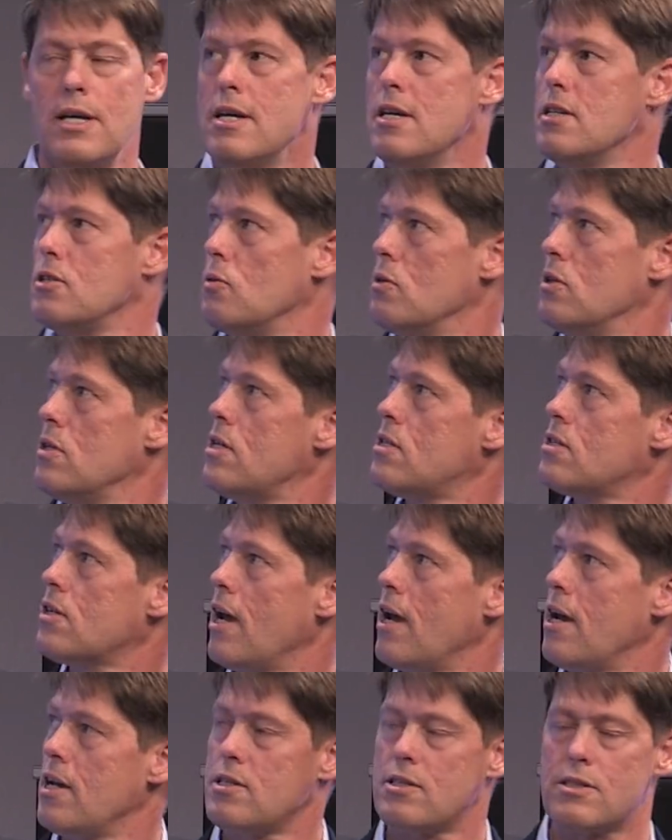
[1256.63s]
So in this
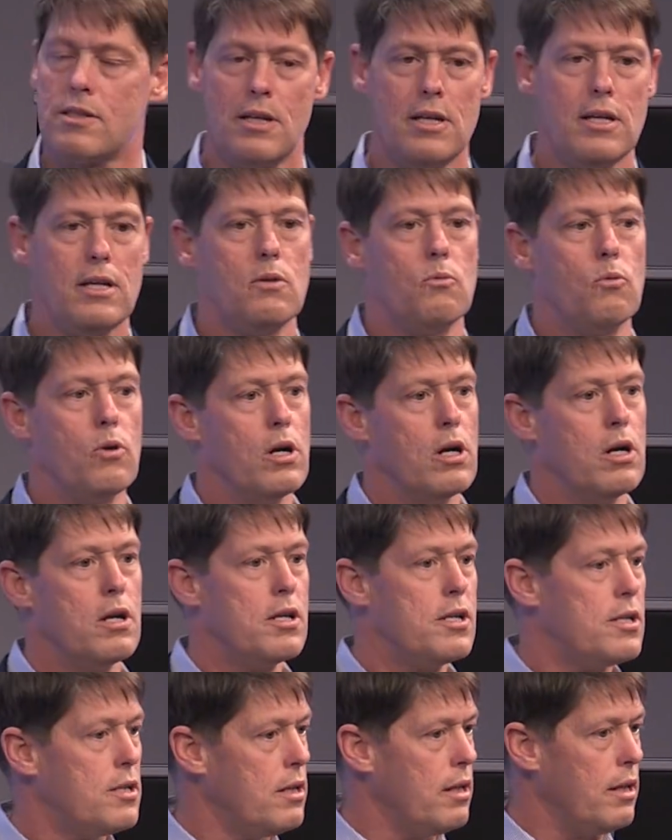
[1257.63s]
case, we're
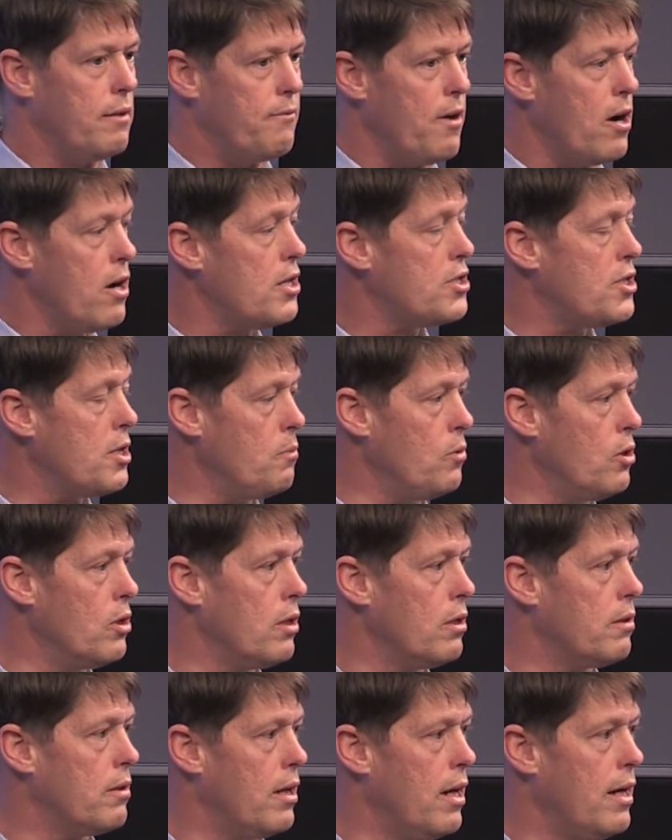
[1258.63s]
very
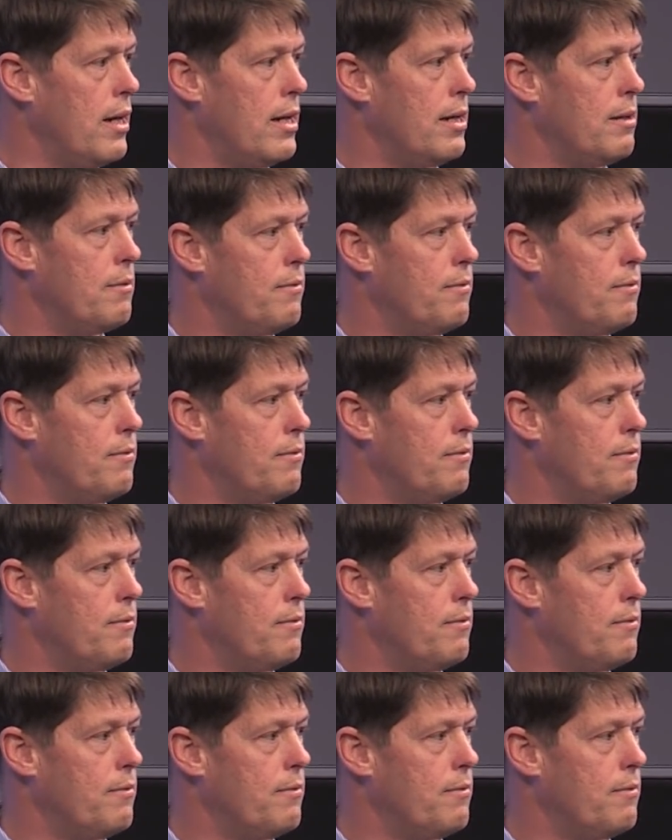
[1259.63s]
similar